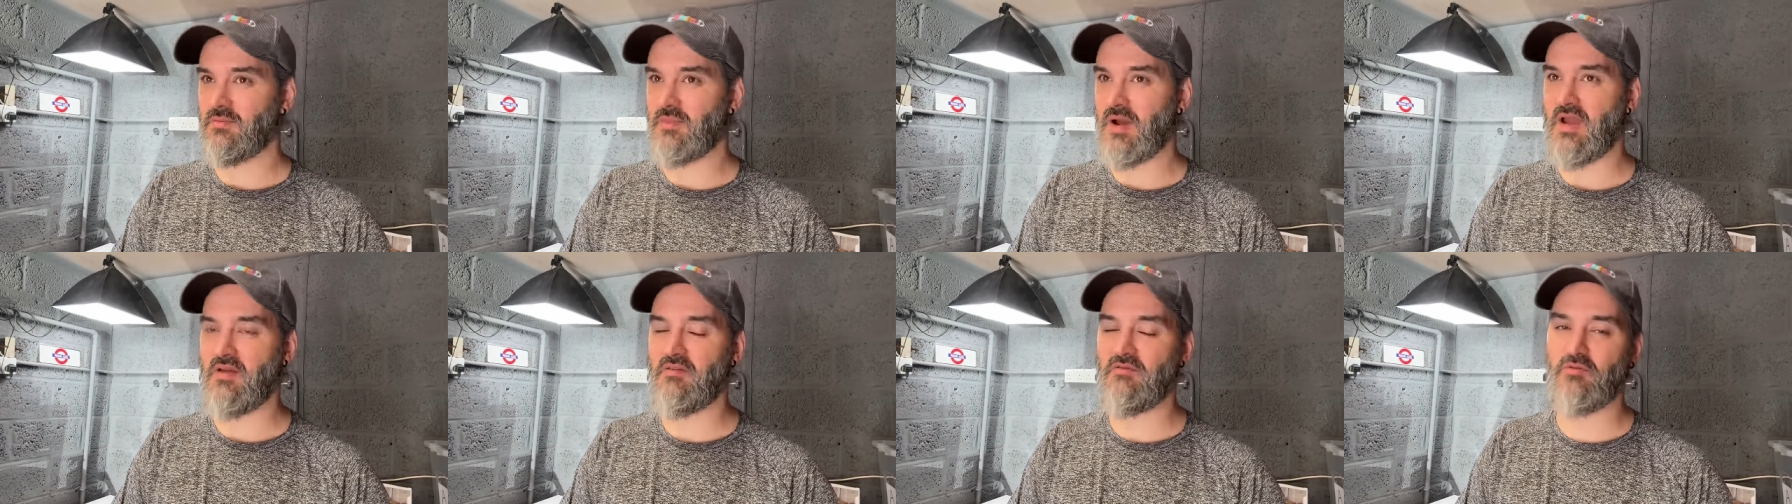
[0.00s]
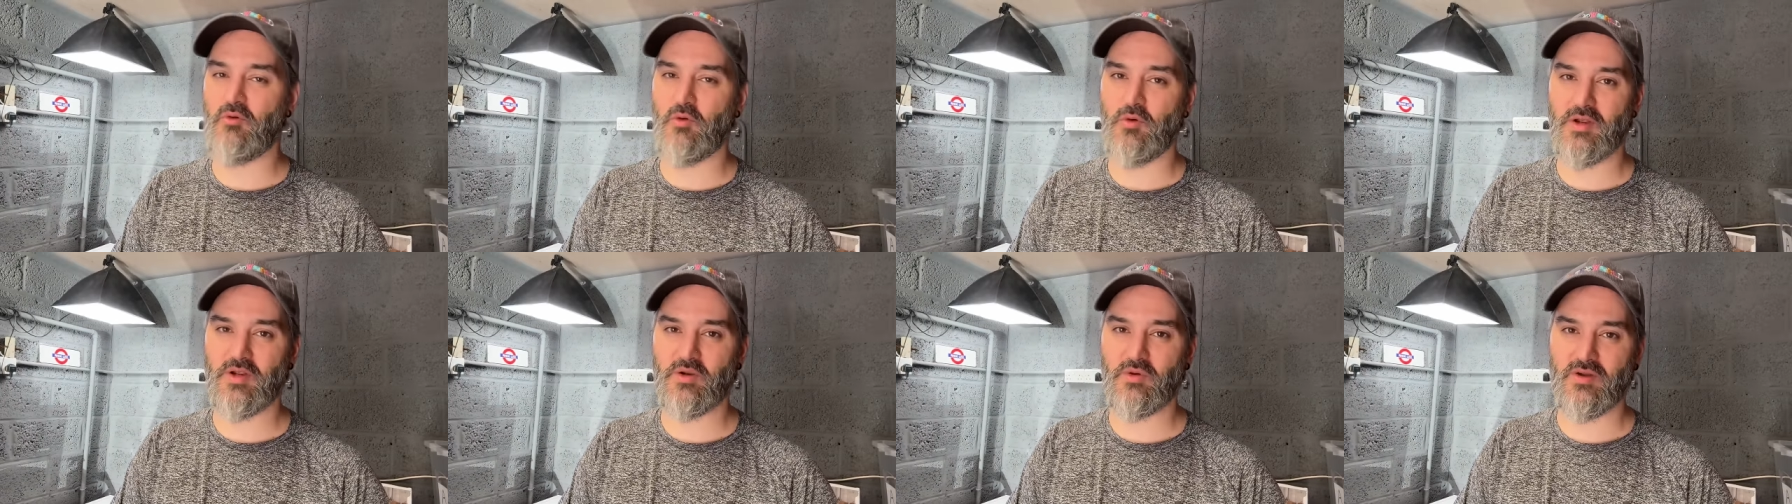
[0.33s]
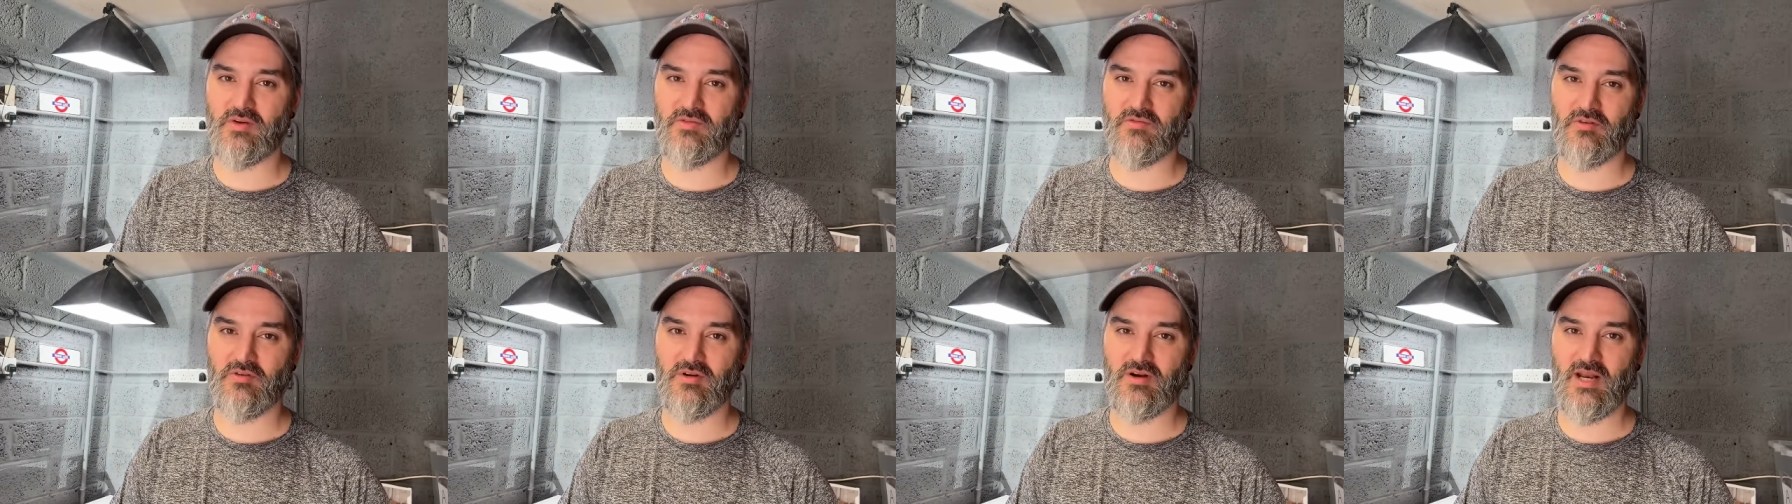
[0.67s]
Paying forty quid
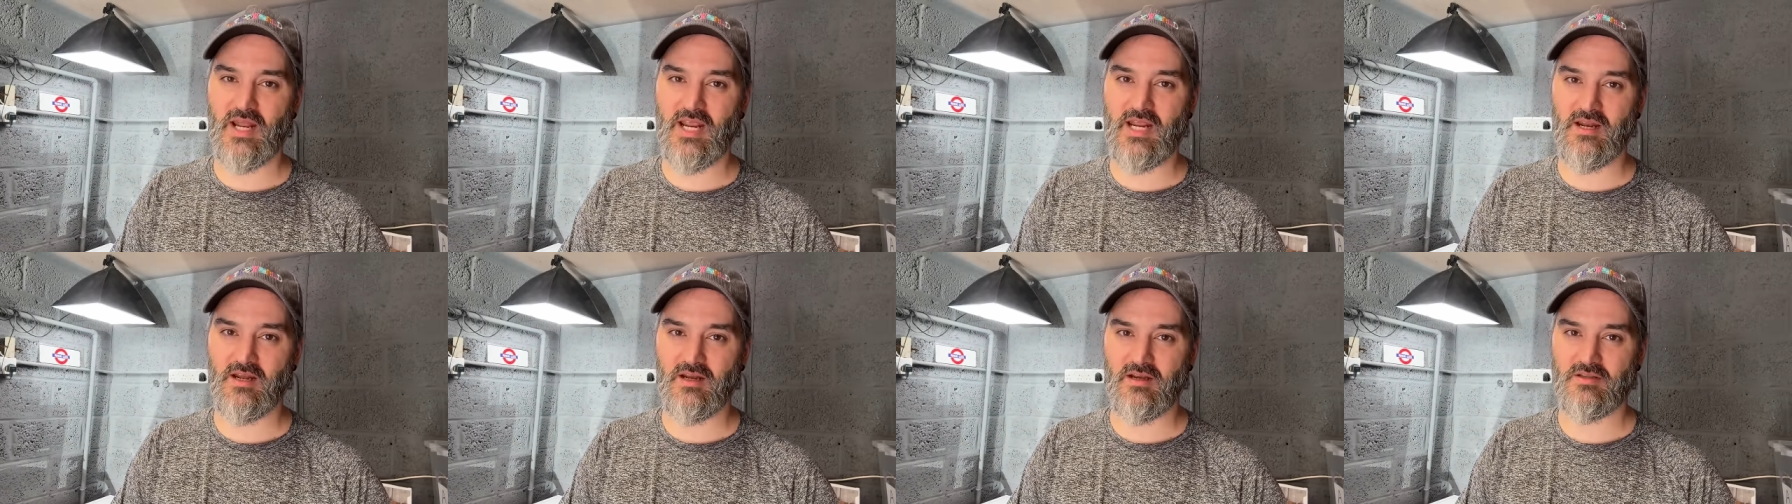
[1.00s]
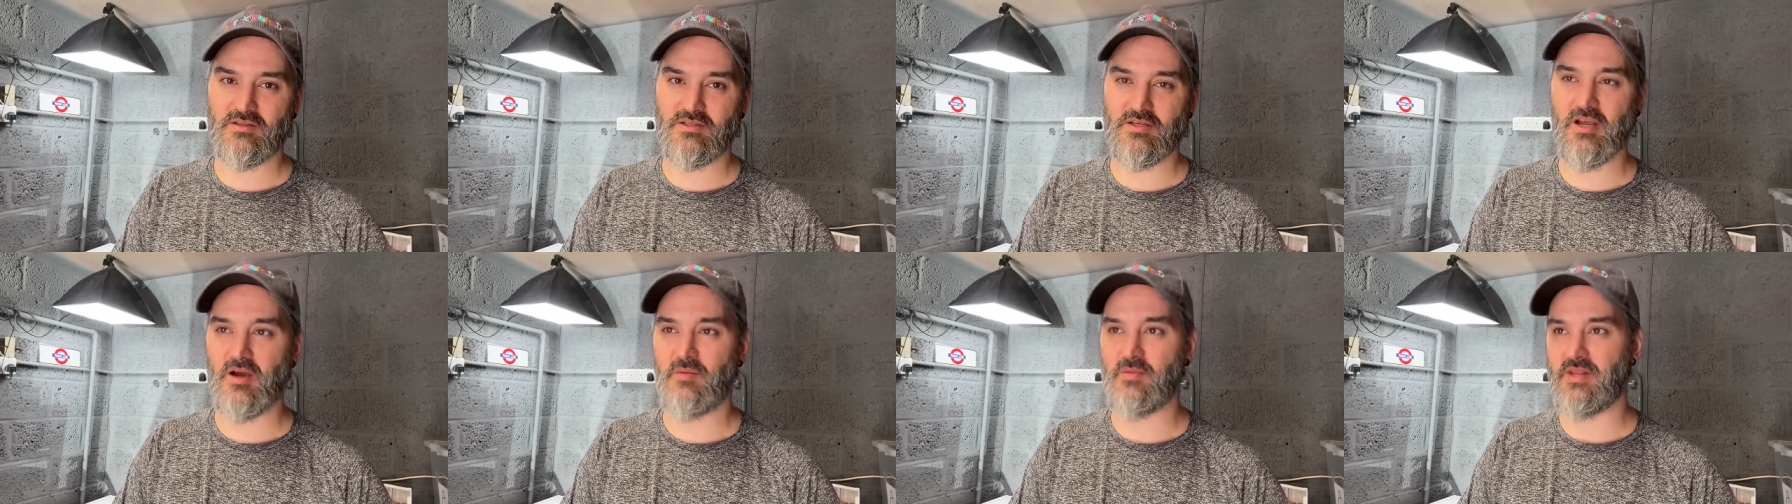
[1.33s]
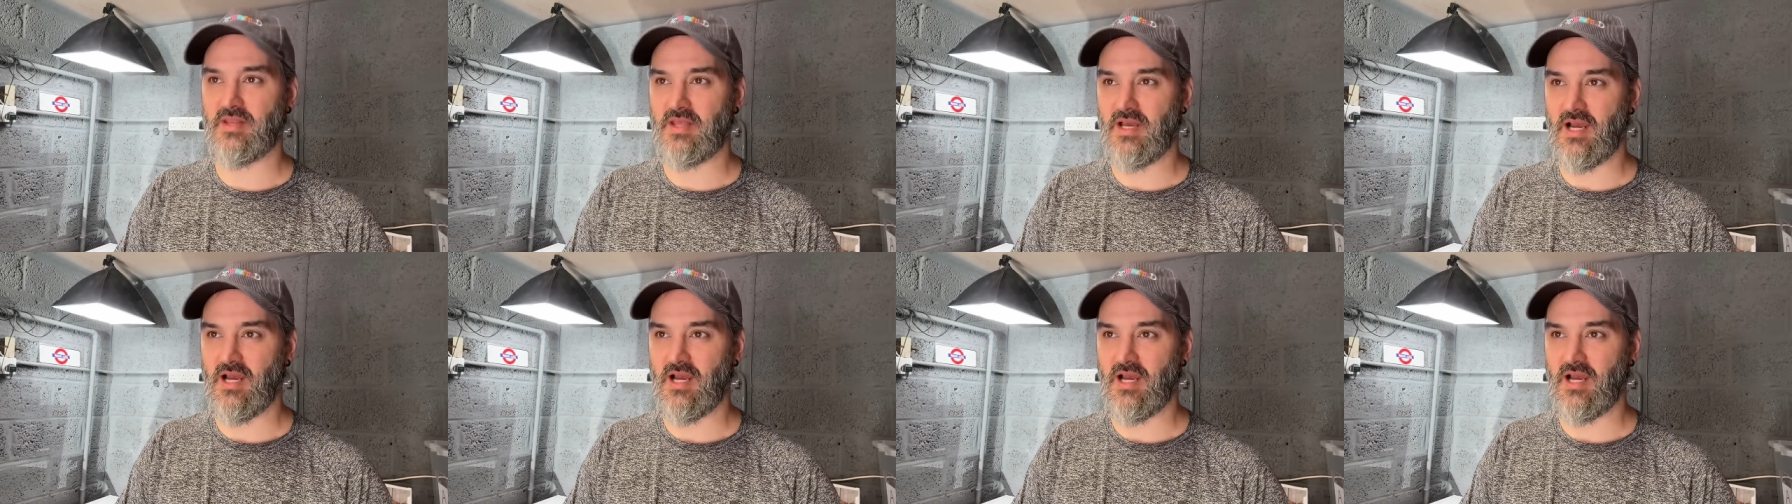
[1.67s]
for a cleaner to come in the